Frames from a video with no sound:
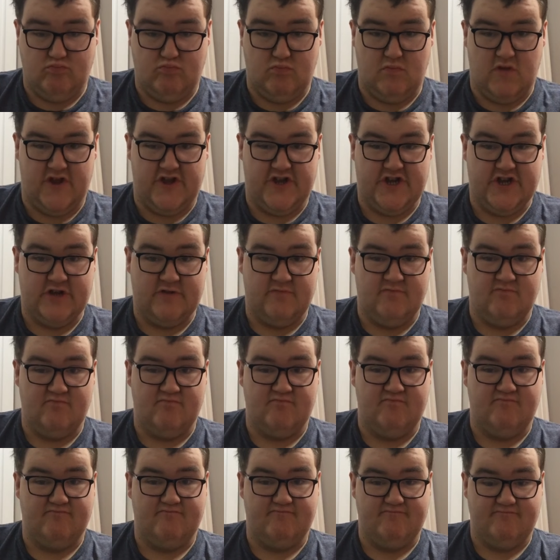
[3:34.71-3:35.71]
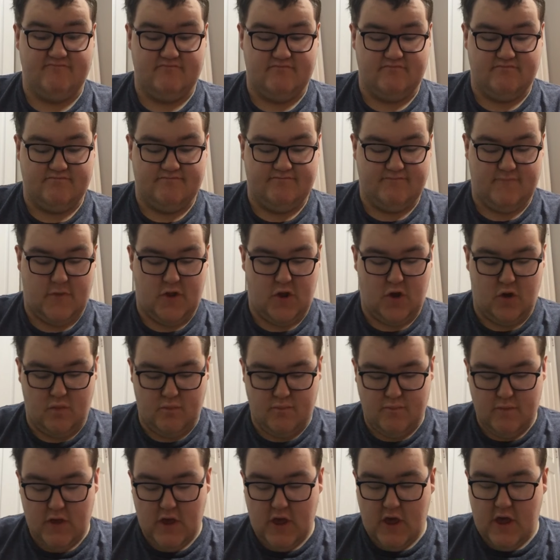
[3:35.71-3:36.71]
mention.
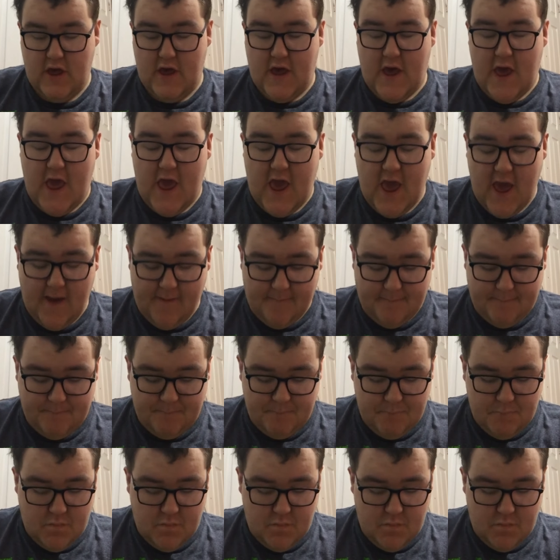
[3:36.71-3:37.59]
So, yeah.